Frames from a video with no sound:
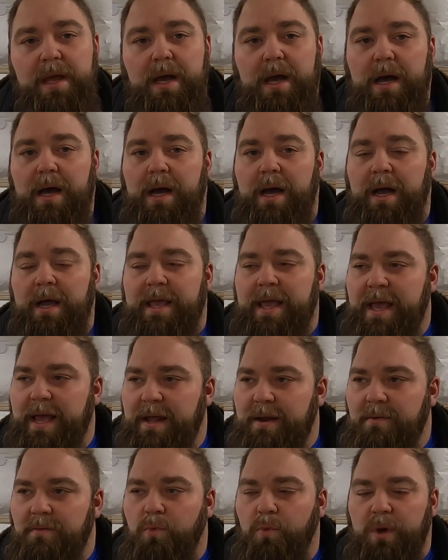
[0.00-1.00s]

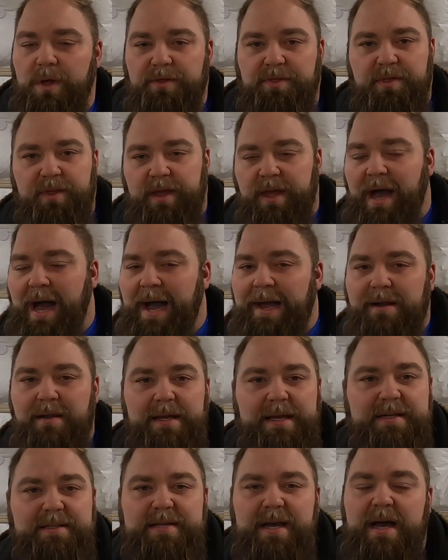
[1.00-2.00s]
Again, with the
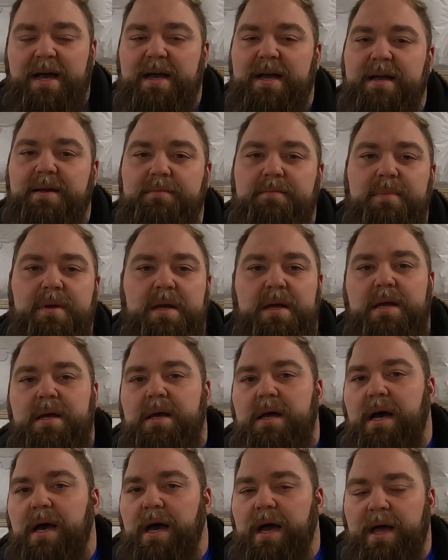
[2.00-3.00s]
idling time,
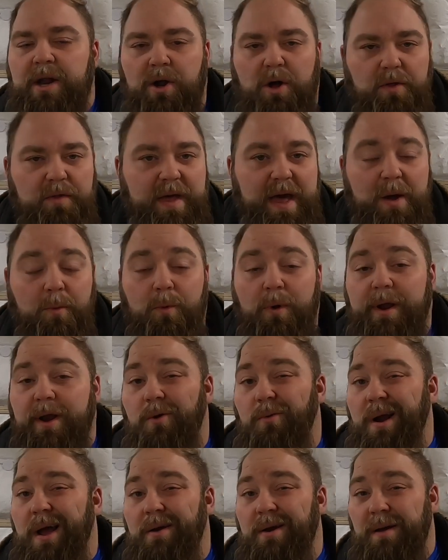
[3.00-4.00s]
and all that, we're
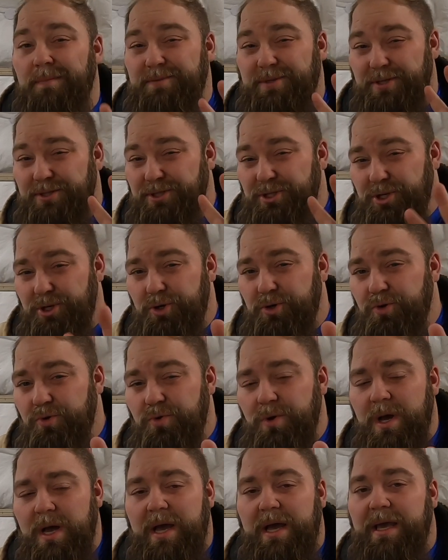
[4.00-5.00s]
gonna round up to
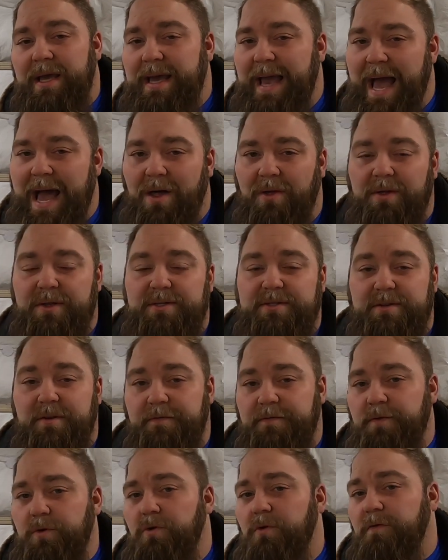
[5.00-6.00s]
2 gallons of
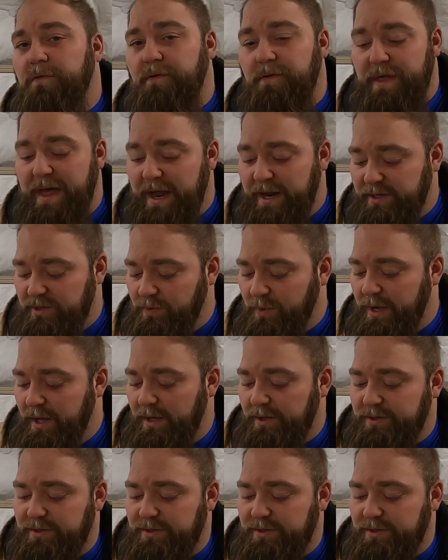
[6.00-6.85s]
fuel for that as well.